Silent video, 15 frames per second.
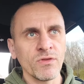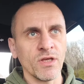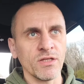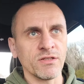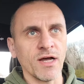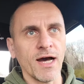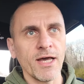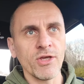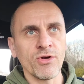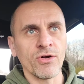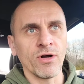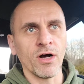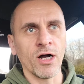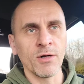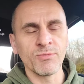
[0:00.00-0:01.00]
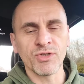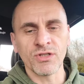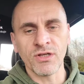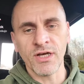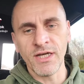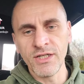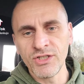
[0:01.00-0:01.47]
They tie your arms
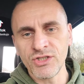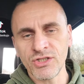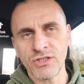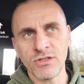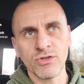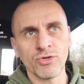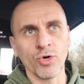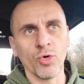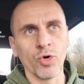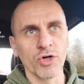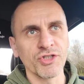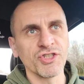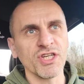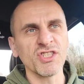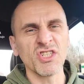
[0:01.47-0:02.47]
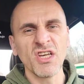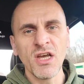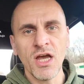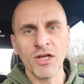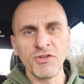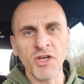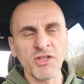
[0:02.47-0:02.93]
and legs to horses,
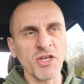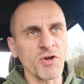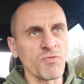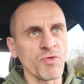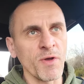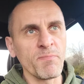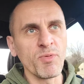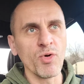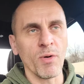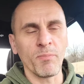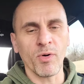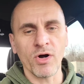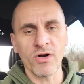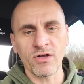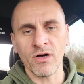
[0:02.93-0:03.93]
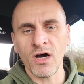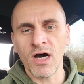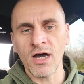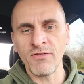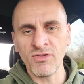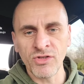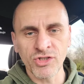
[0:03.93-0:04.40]
and then they rip you apart
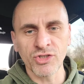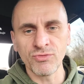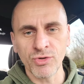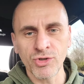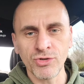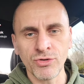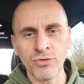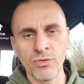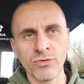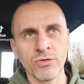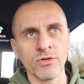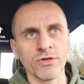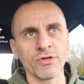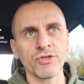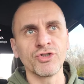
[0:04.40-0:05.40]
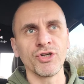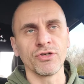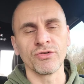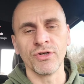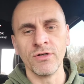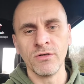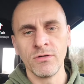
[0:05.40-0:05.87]
alive. This is what you're doing to little
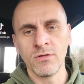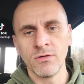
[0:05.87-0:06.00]
children.